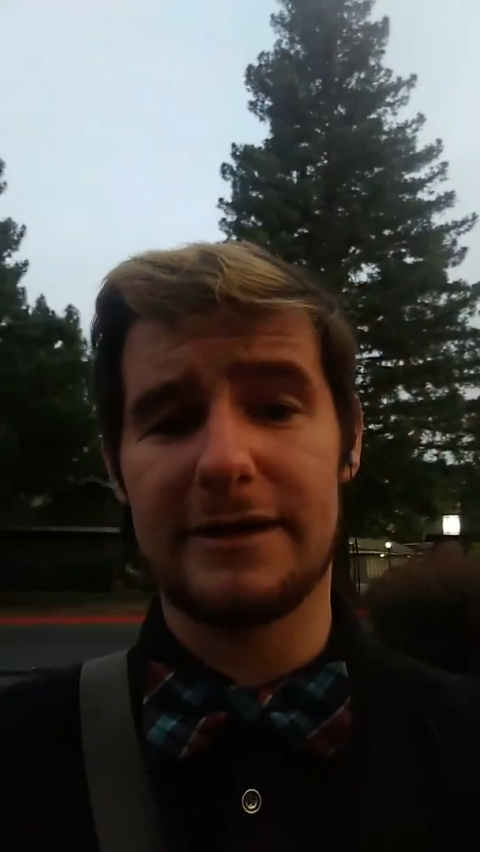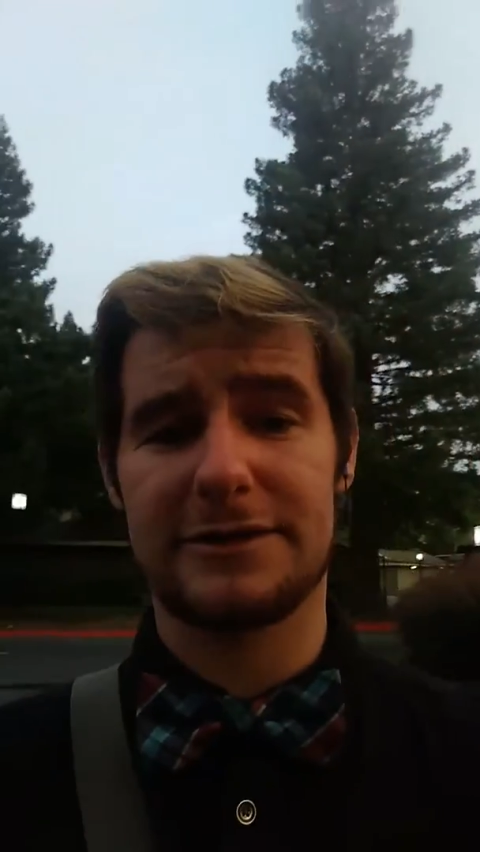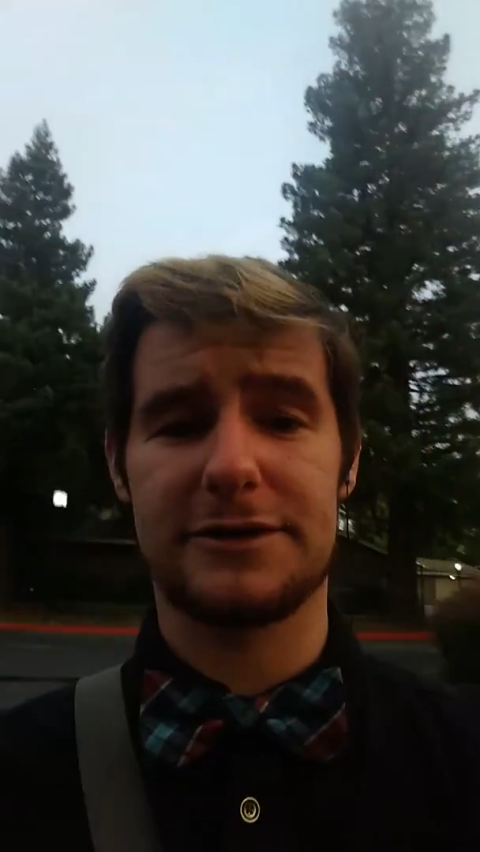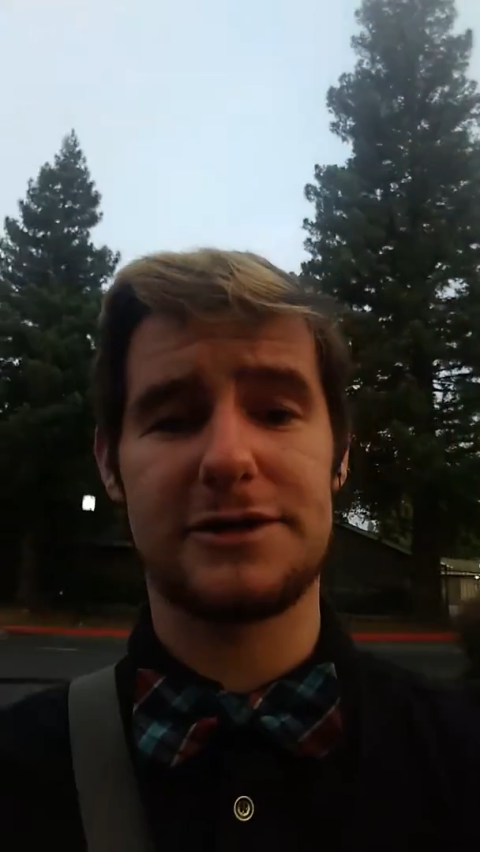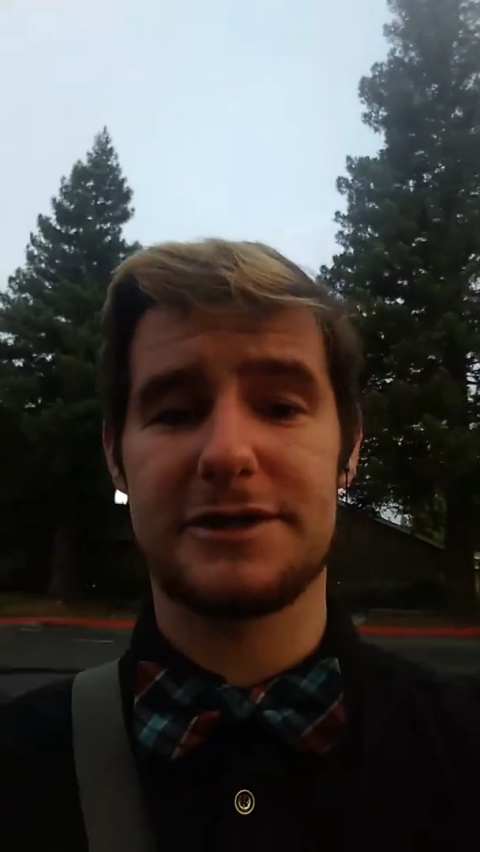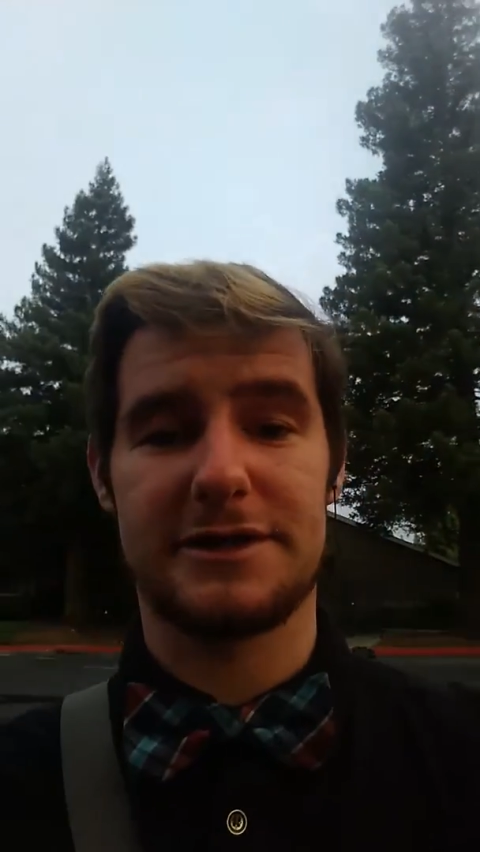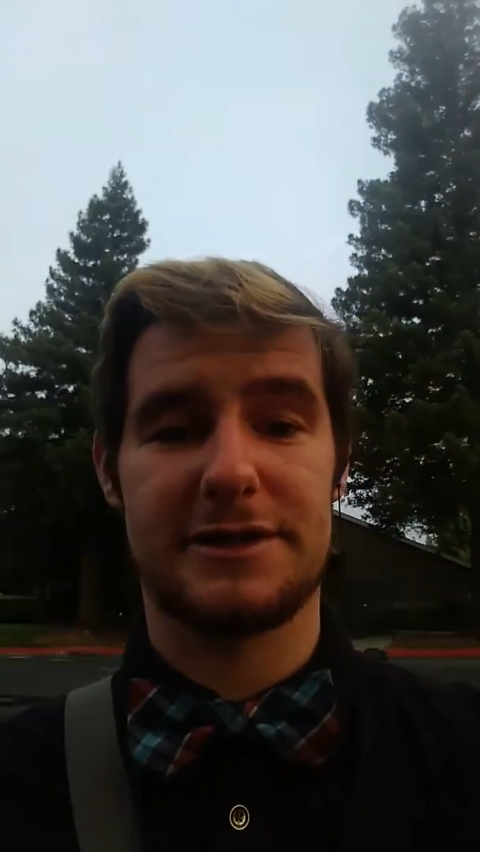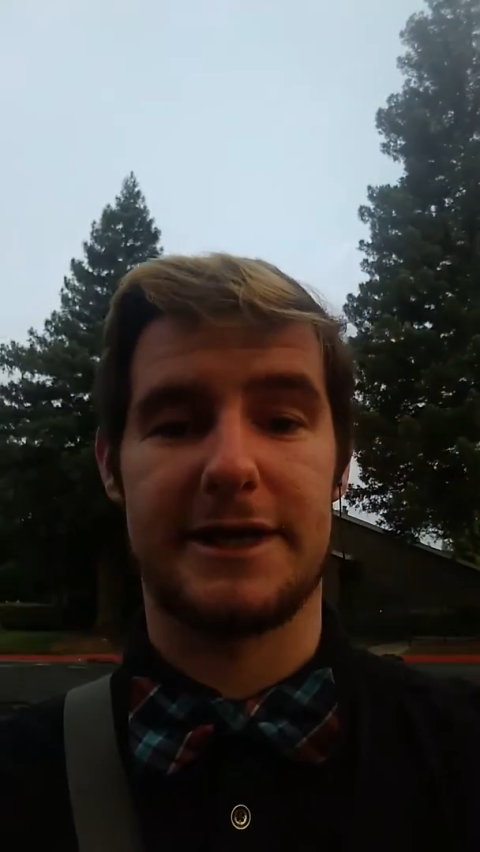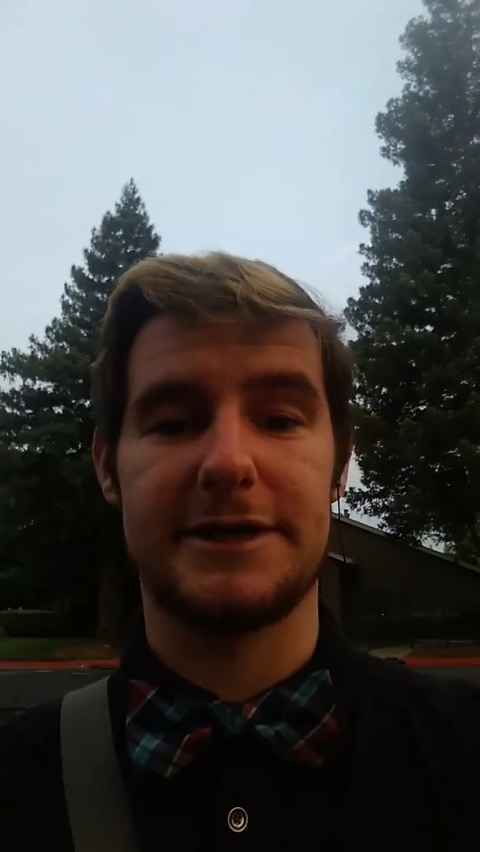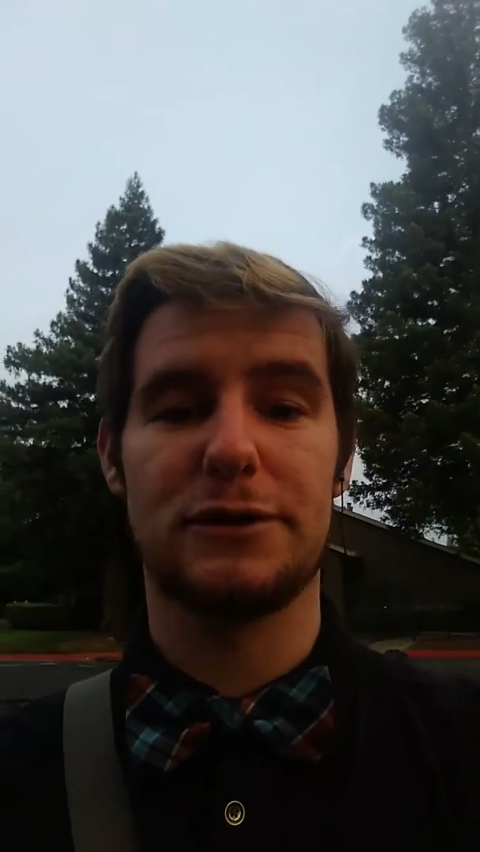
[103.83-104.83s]
so just
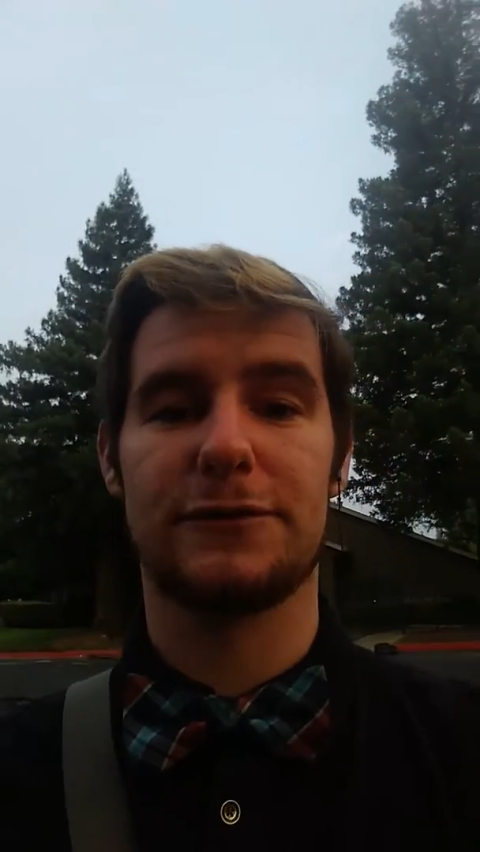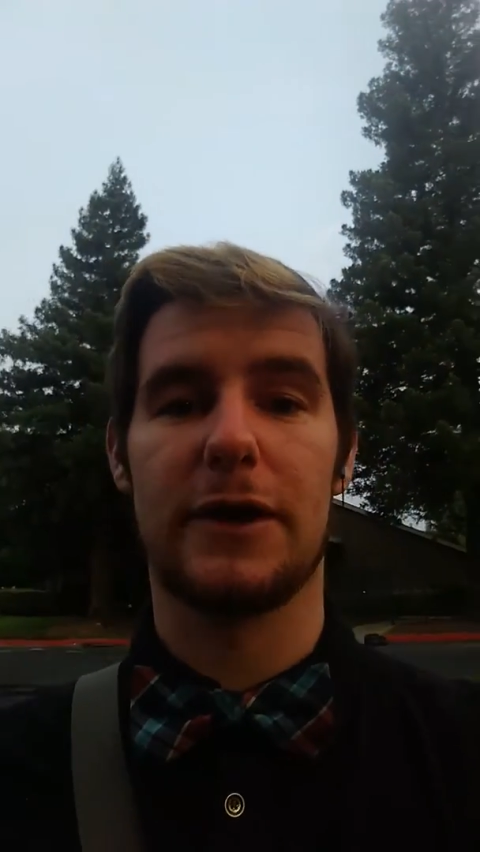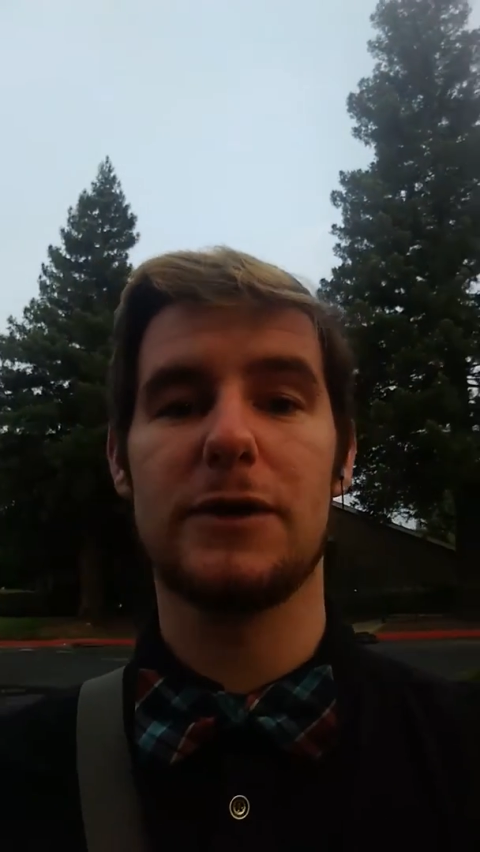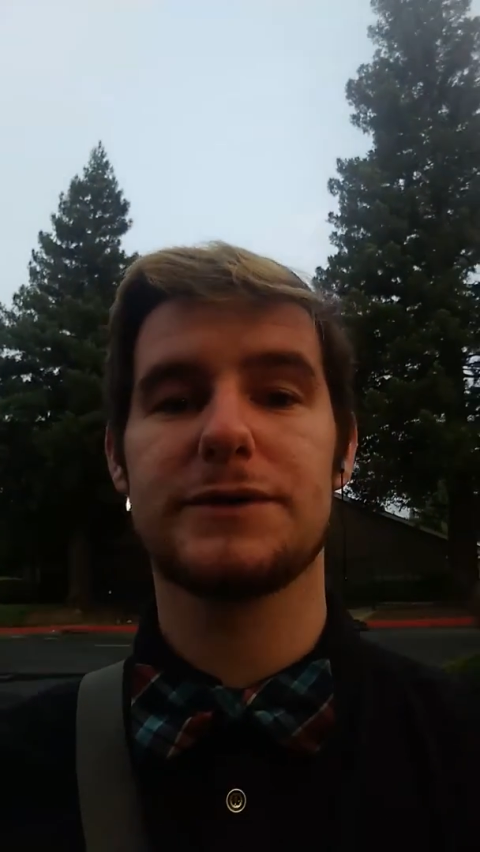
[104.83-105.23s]
stay tuned for those,